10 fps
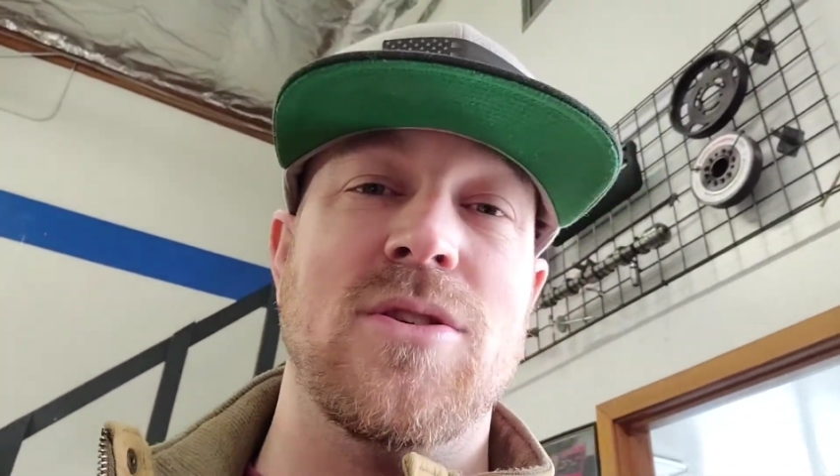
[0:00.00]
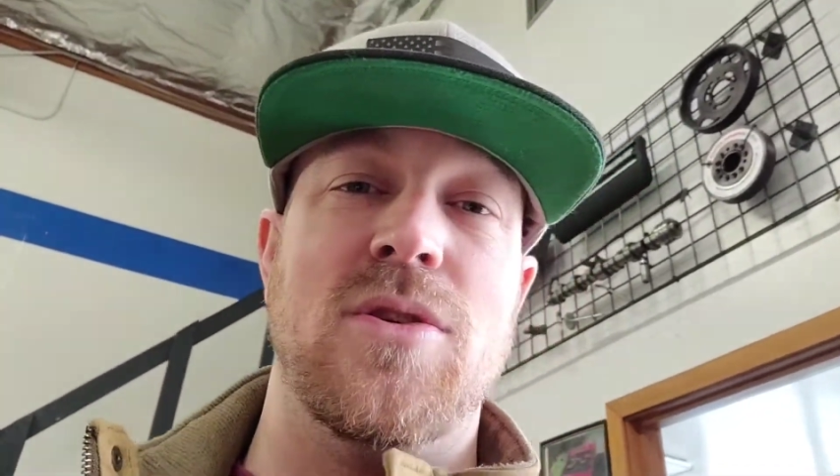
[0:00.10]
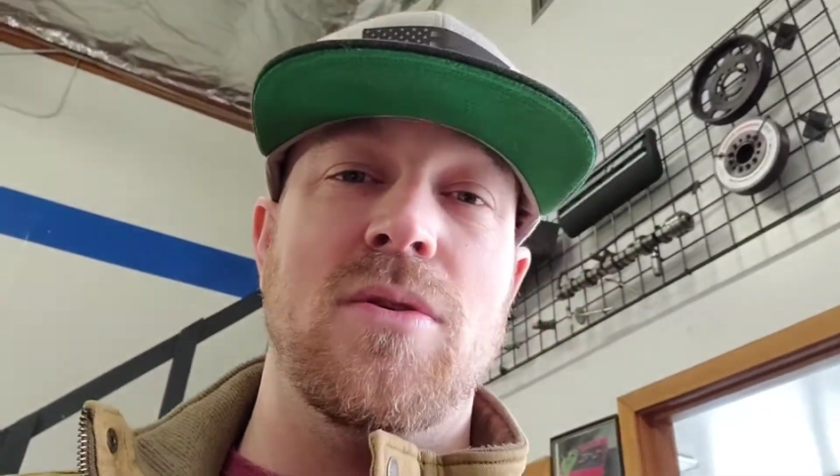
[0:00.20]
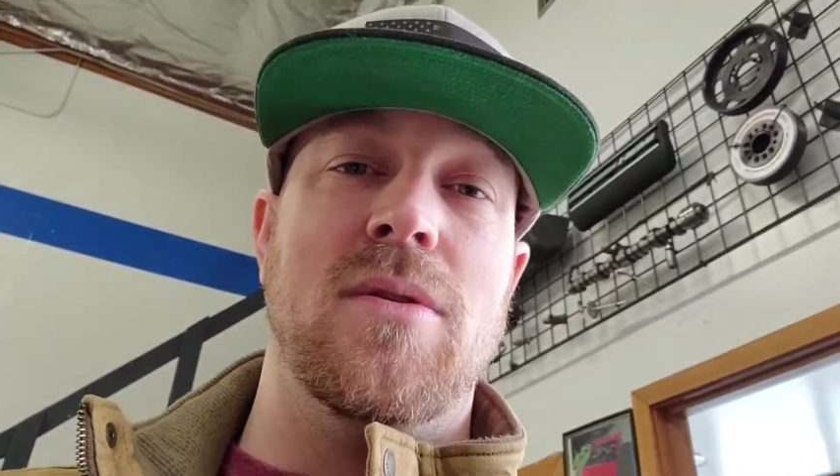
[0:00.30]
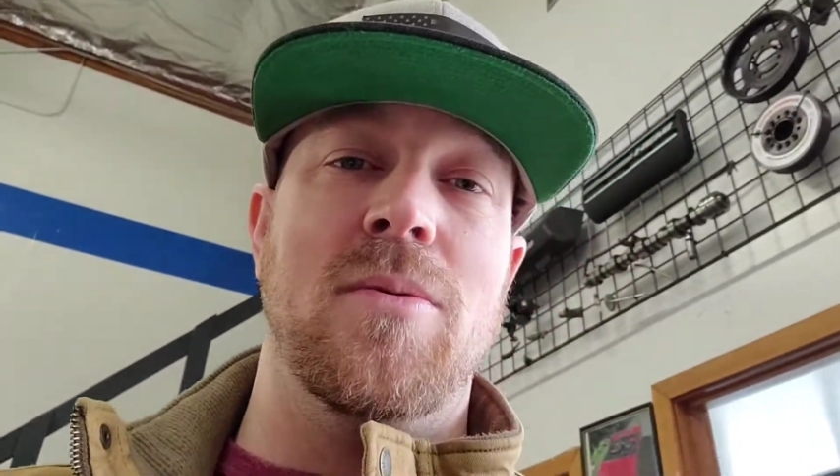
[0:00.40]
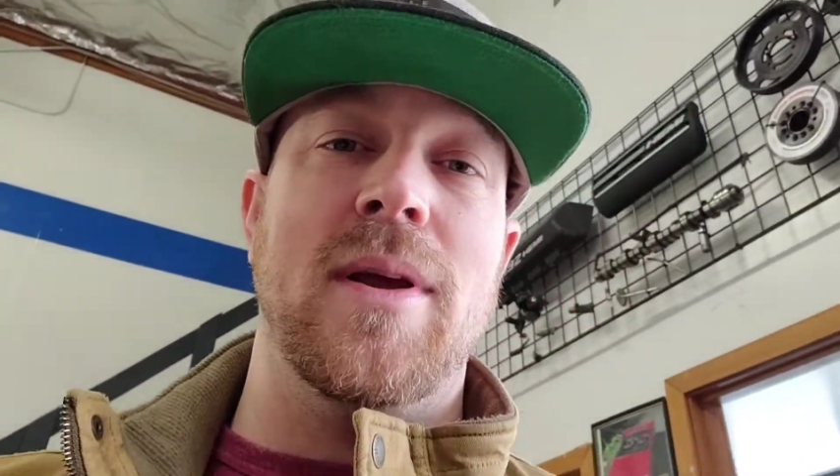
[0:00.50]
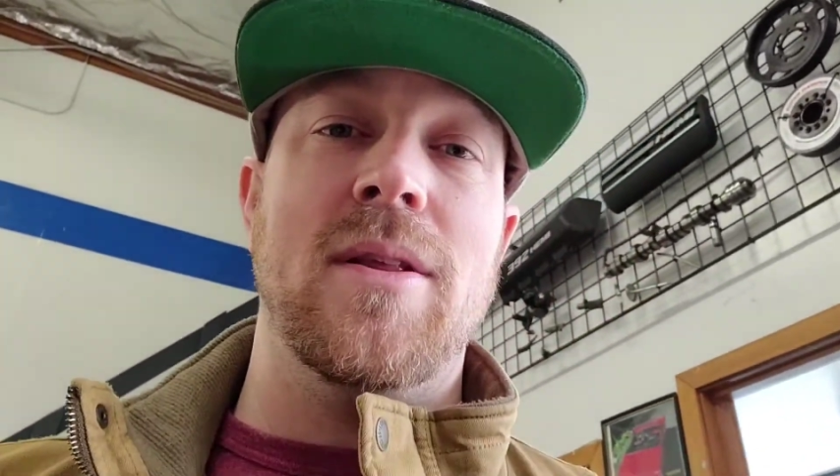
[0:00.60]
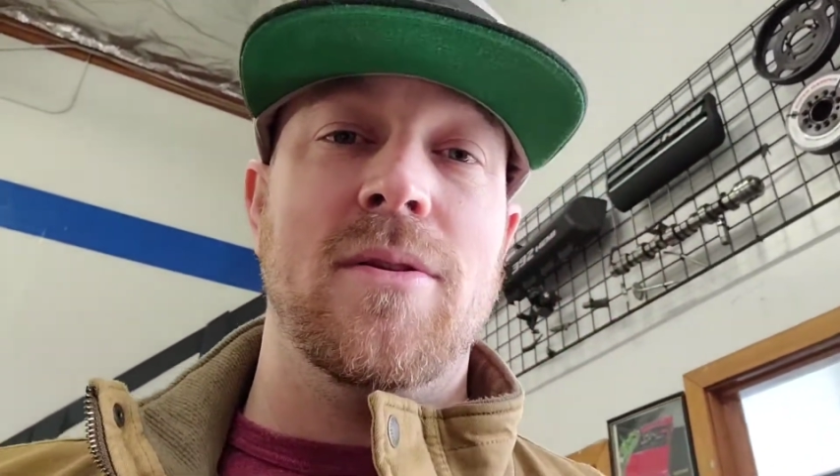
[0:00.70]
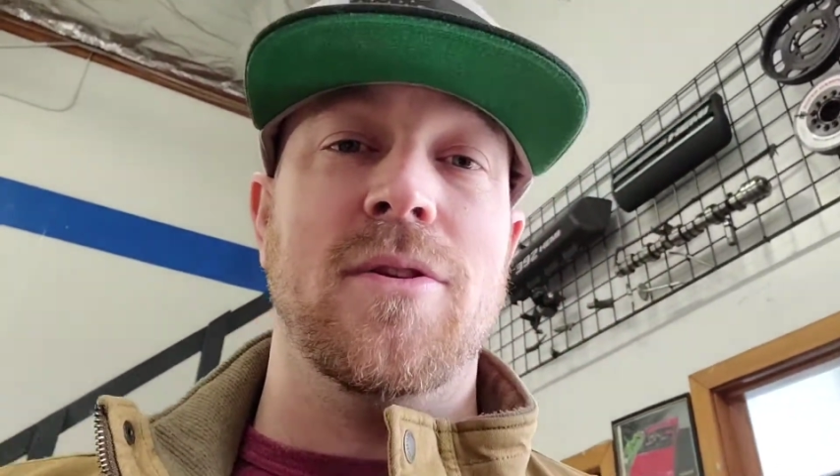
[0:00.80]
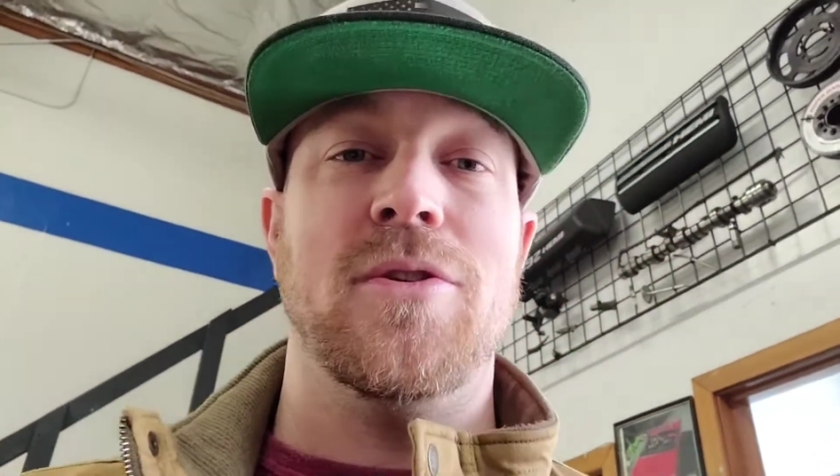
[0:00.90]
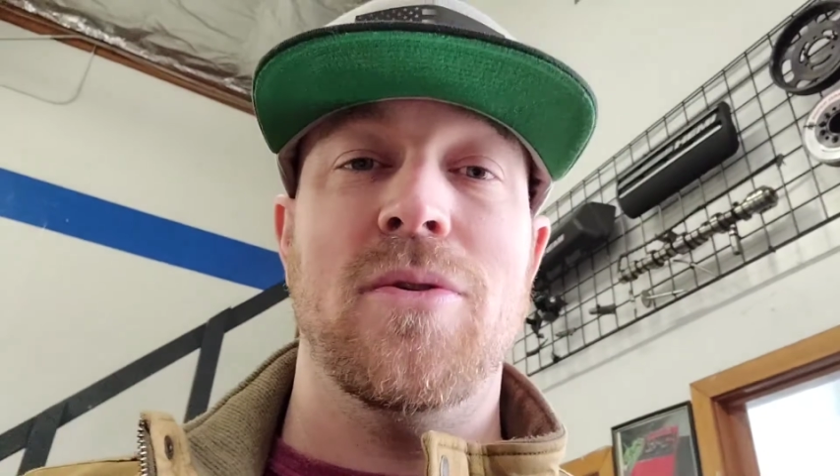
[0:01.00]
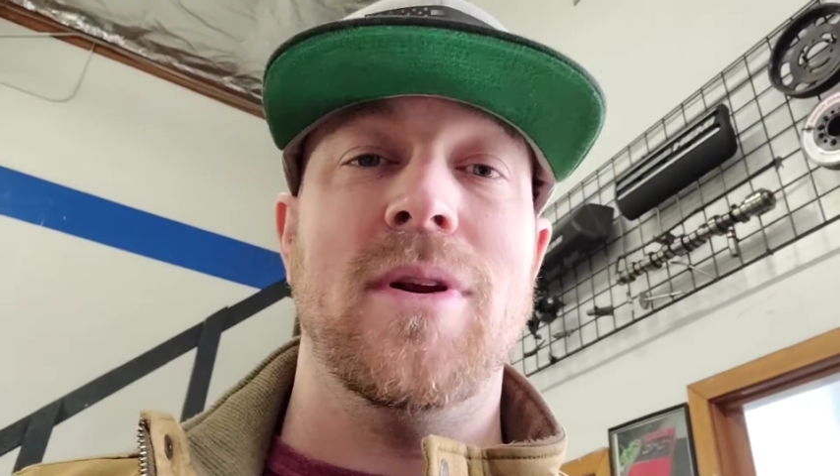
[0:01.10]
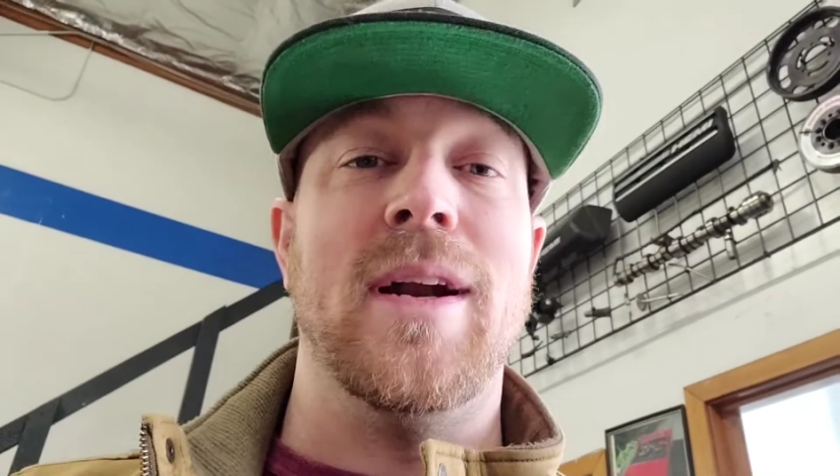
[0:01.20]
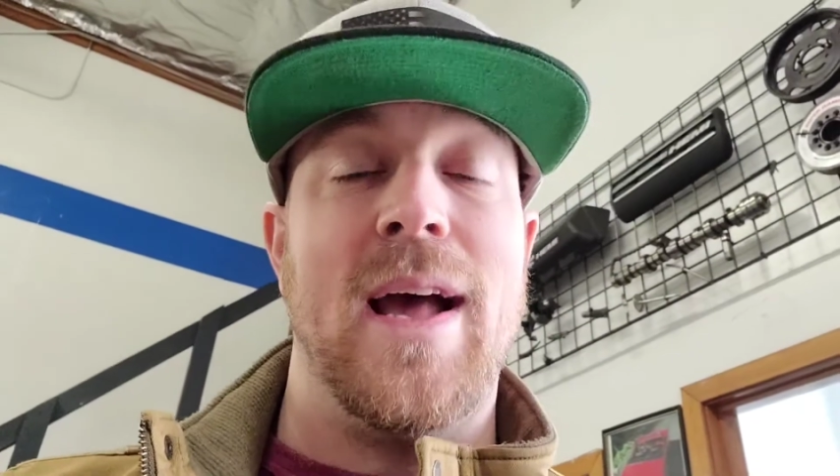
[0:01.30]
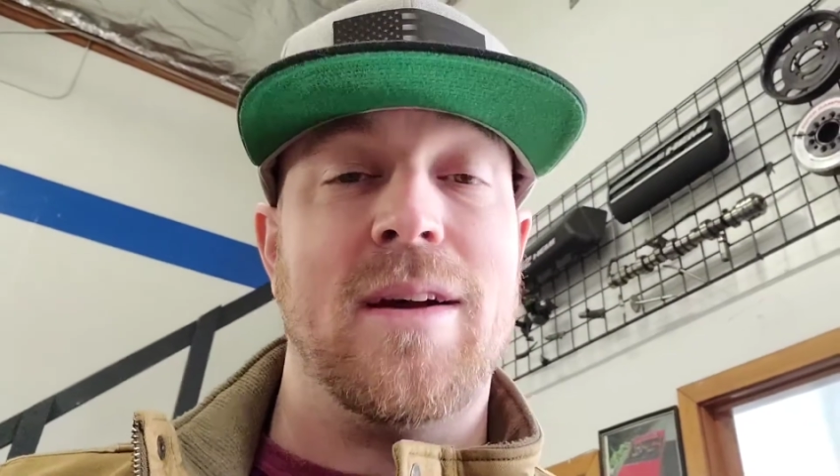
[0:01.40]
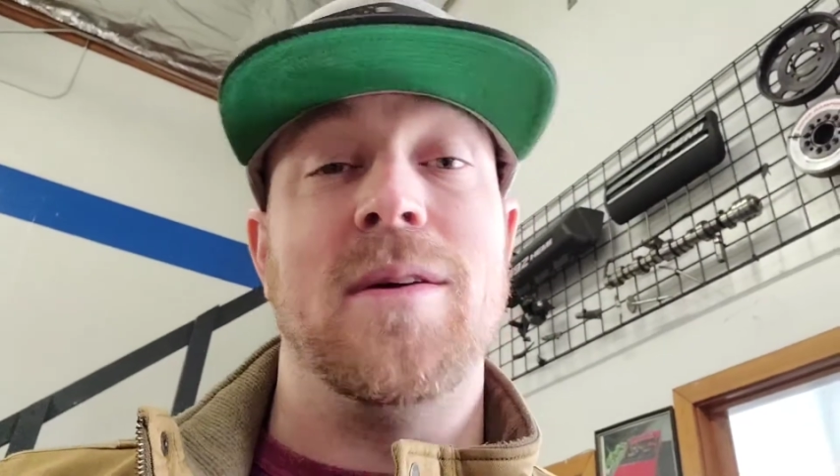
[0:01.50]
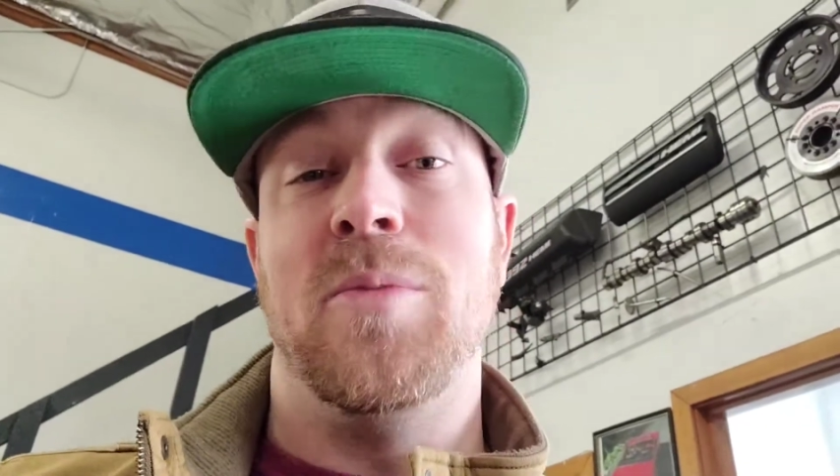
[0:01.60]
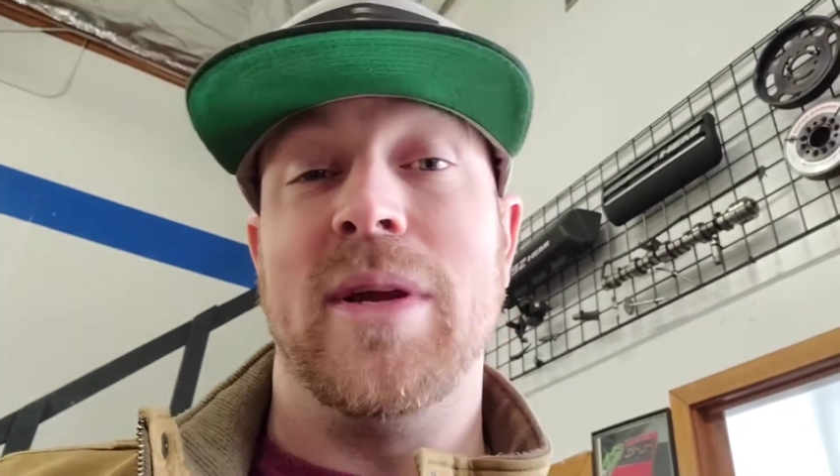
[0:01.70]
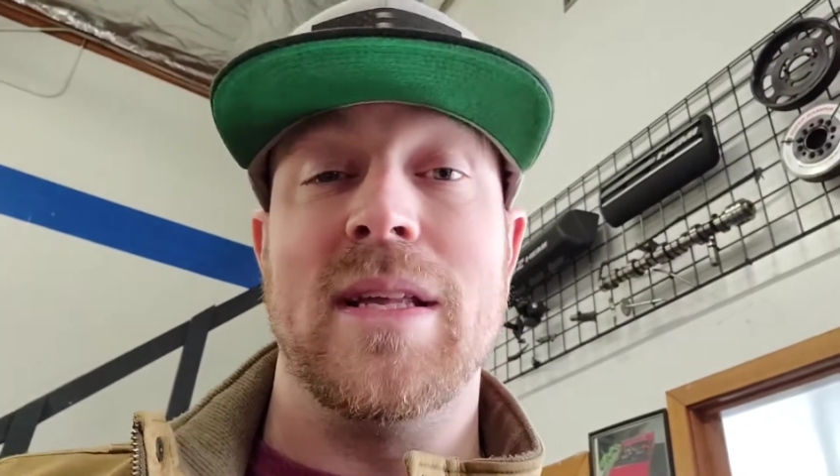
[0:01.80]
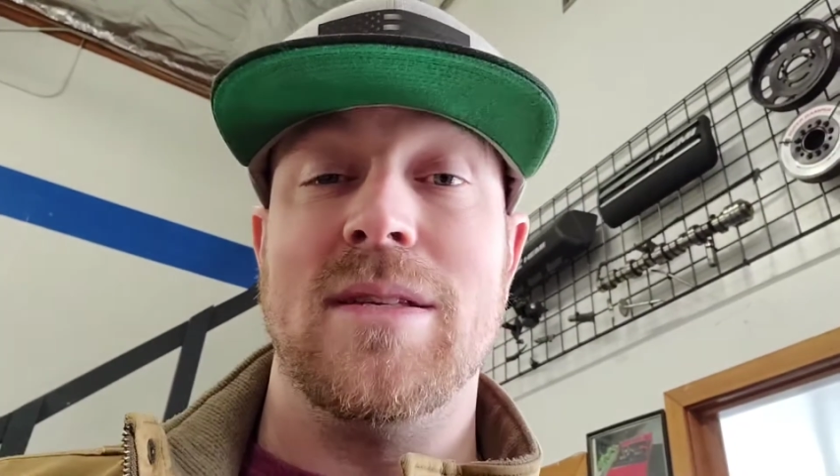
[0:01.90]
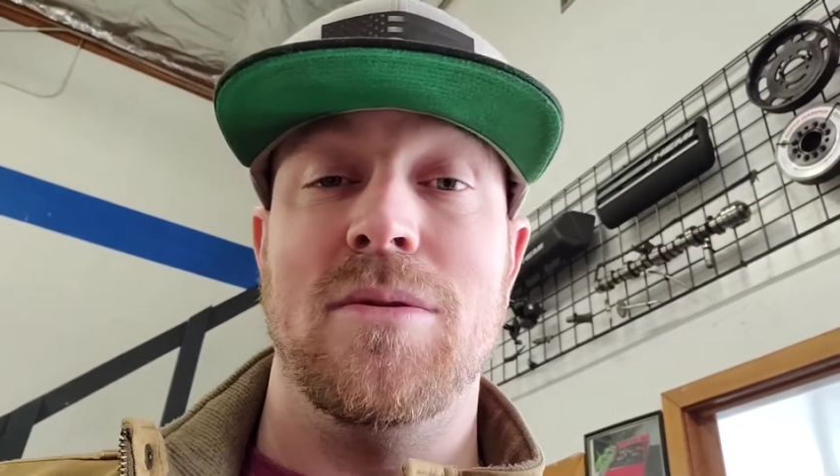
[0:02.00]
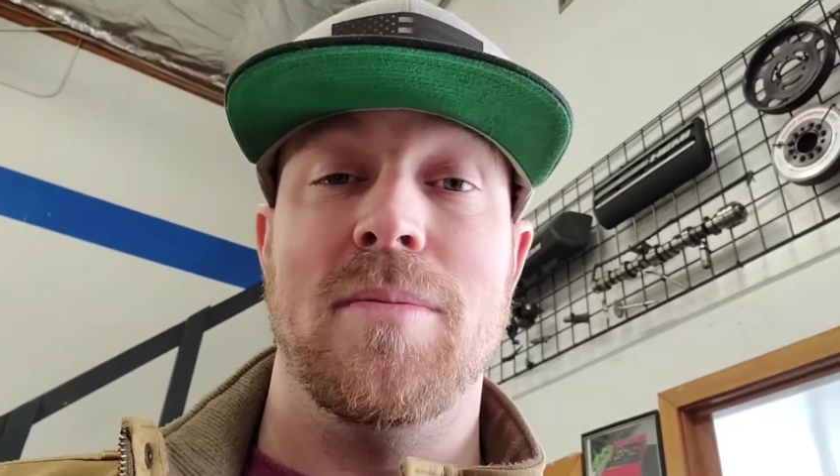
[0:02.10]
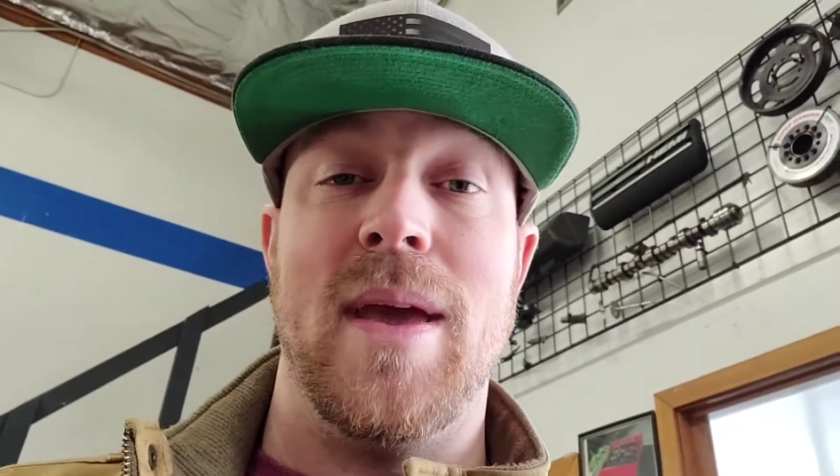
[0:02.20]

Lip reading: are doing the way that they're doing and how come we get to